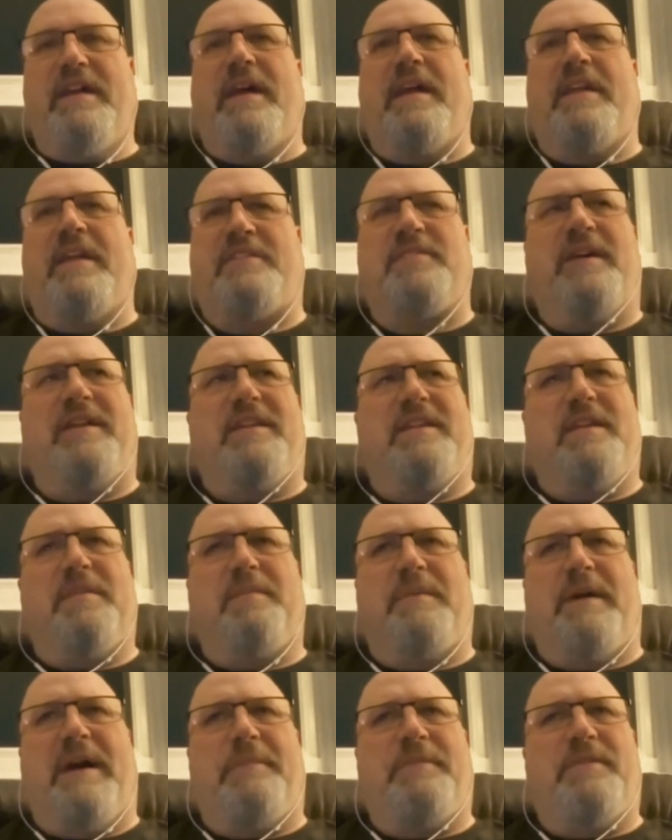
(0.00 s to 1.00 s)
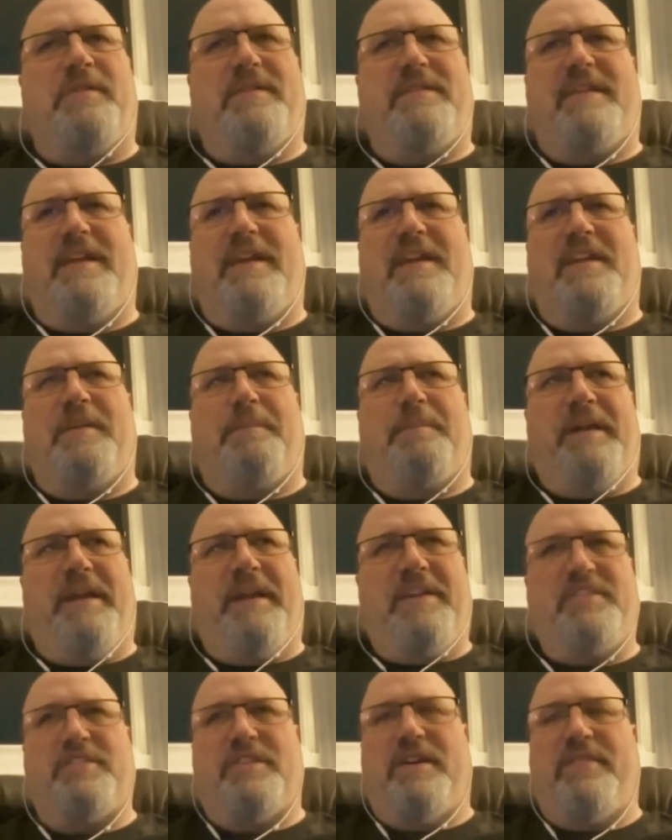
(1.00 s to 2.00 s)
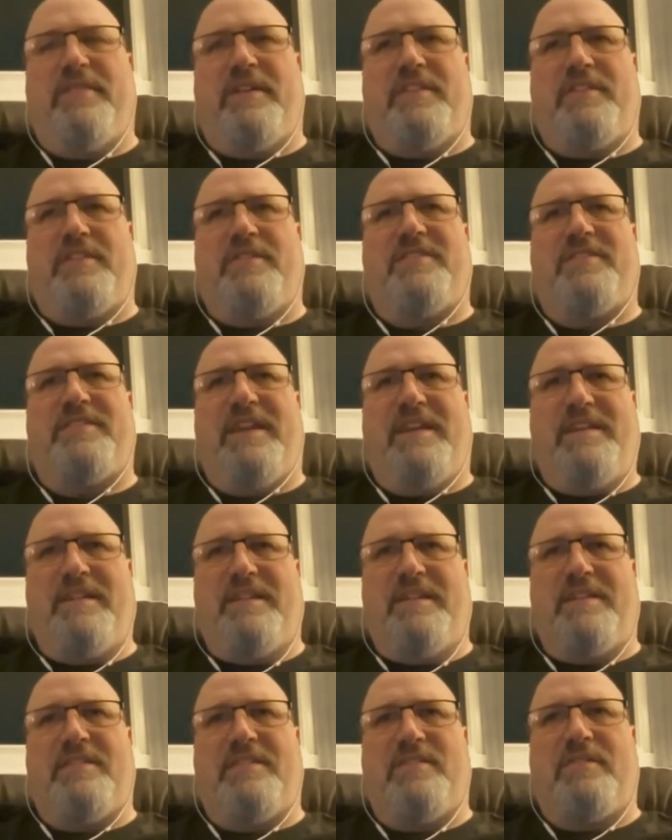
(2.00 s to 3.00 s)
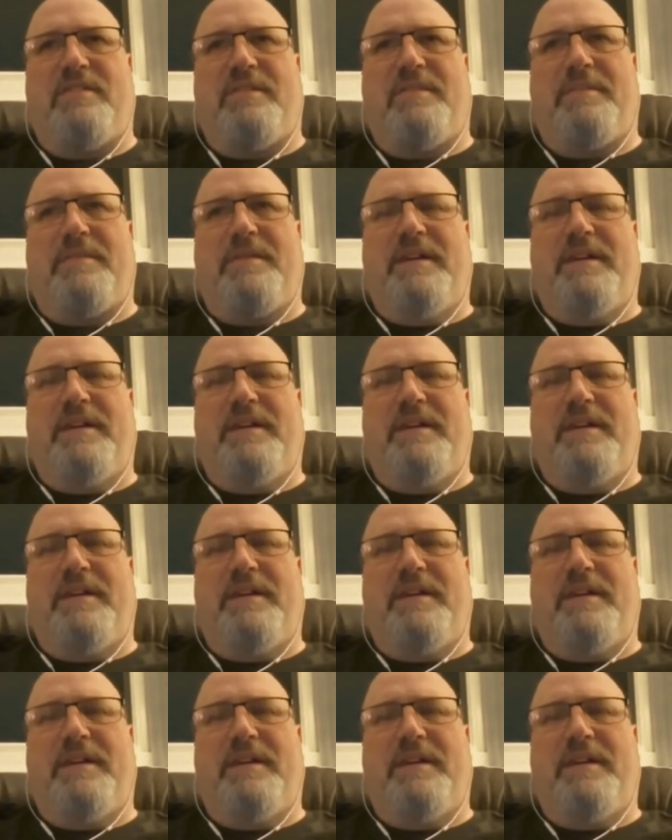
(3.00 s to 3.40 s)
and so I think, Bob, you had taken a picture of it and you sent it to him.